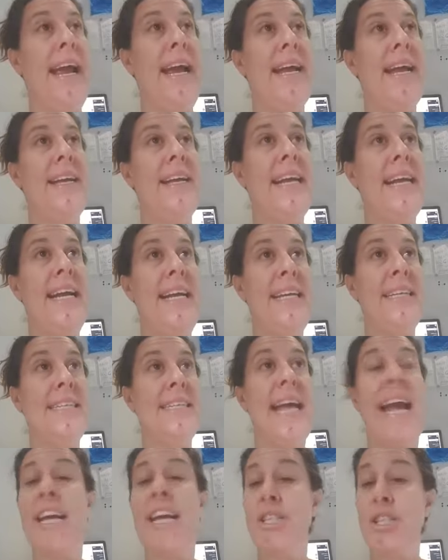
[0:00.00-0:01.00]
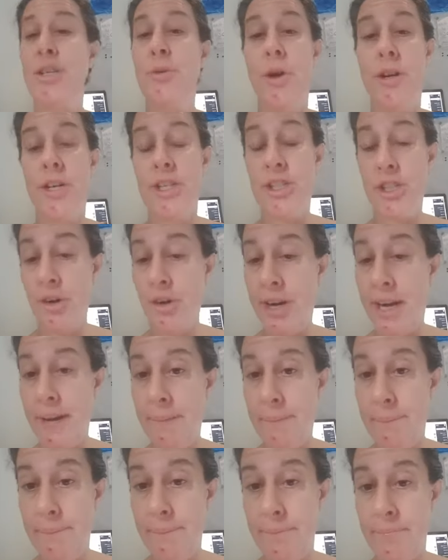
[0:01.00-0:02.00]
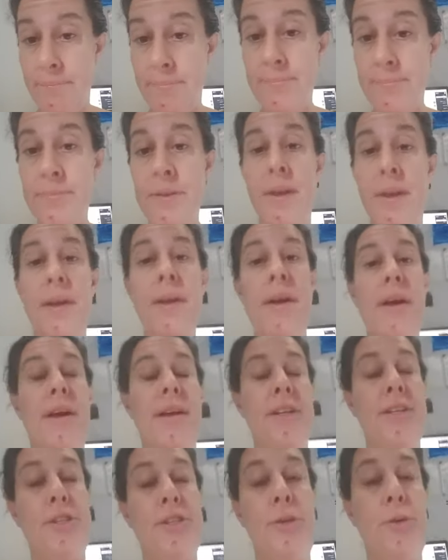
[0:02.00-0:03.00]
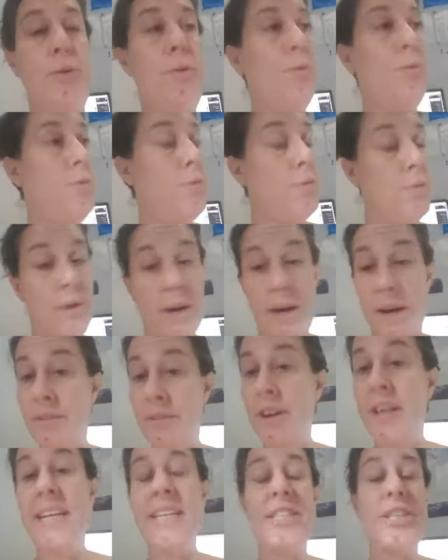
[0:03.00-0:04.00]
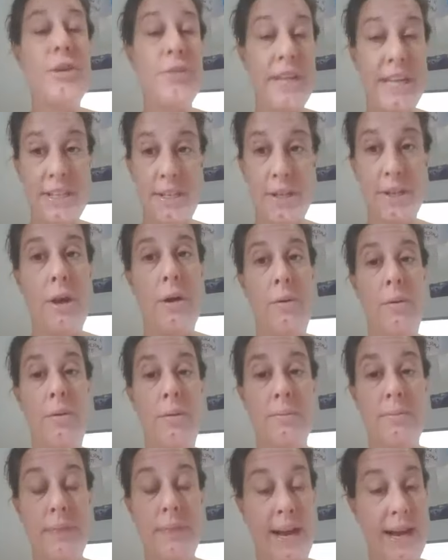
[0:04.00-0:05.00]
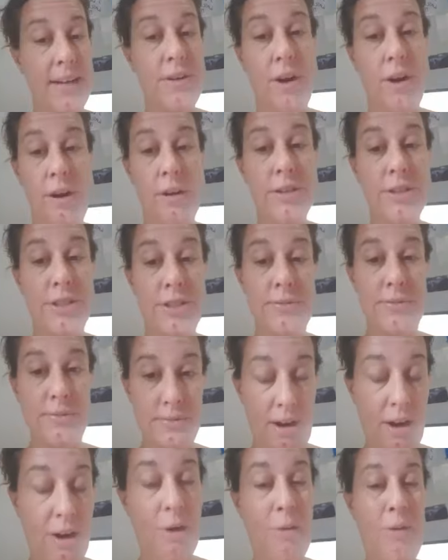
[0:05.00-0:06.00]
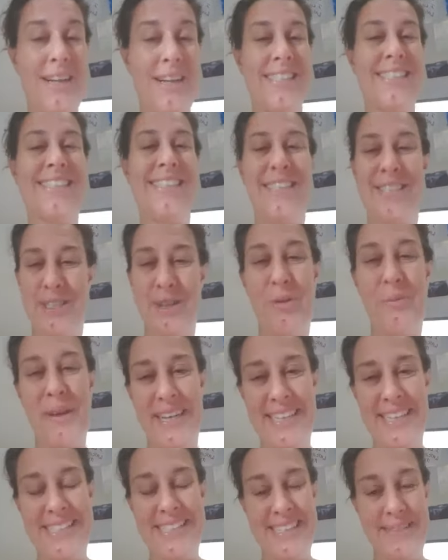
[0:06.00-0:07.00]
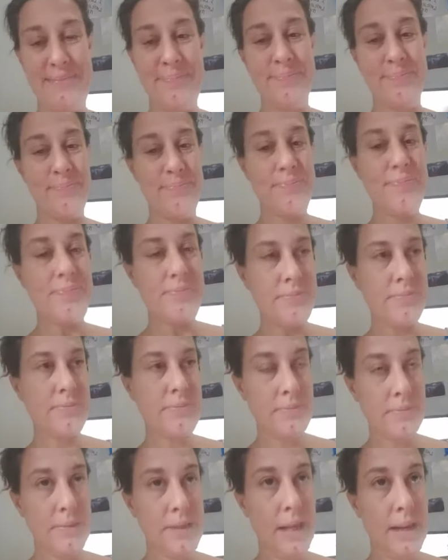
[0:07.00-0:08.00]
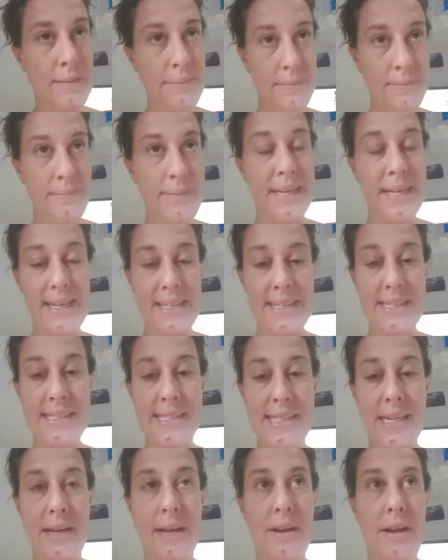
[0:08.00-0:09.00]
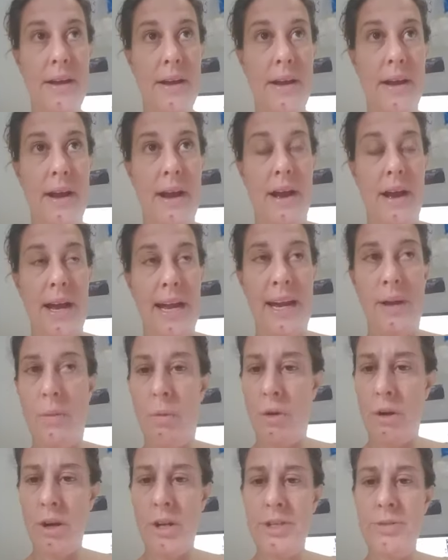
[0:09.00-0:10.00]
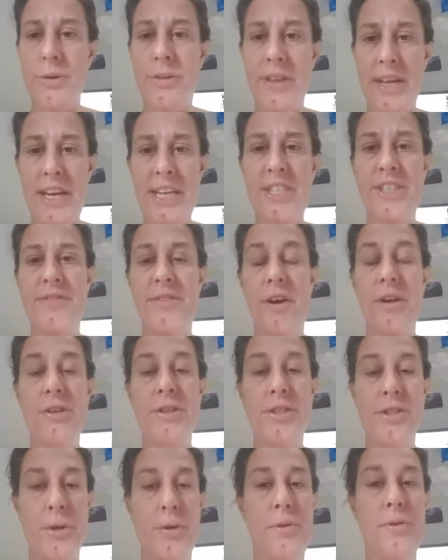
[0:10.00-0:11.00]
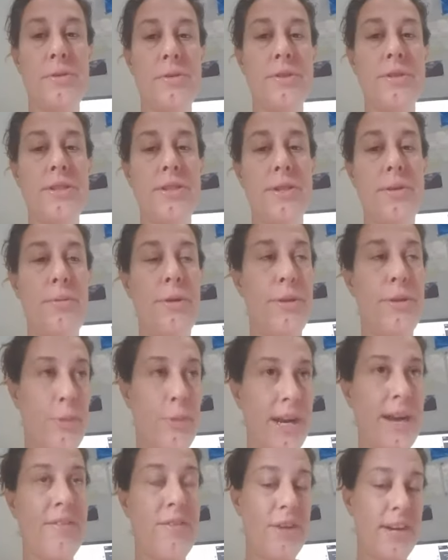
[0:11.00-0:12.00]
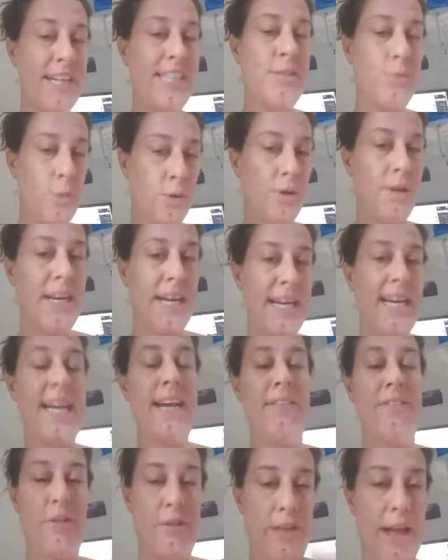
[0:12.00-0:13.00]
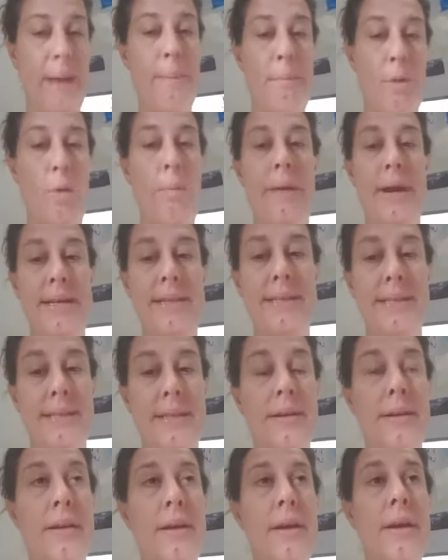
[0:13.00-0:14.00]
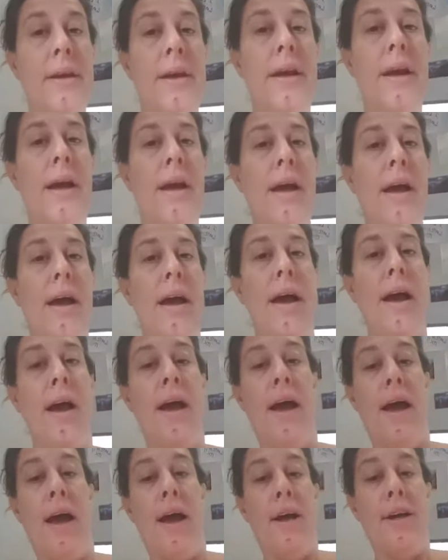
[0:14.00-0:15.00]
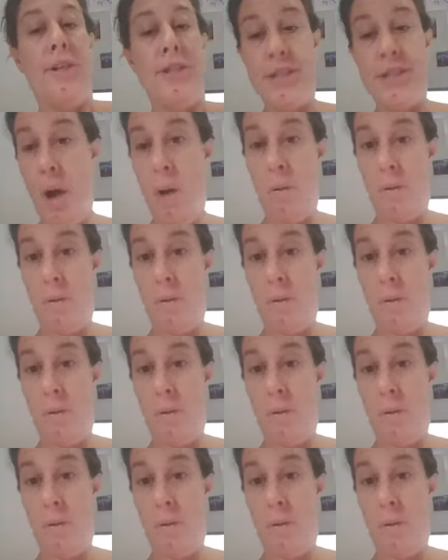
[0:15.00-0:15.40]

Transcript: it takes you on a journey to wherever it is you need to go. I called ayahuasca soul medicine because it works with each of our souls with whatever it is we're needing for that moment. So,